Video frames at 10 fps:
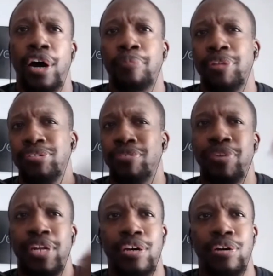there's a
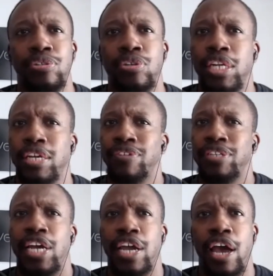video you can even
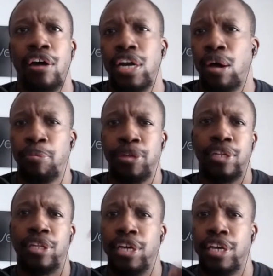check out, and I'll put the
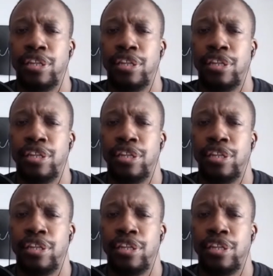link in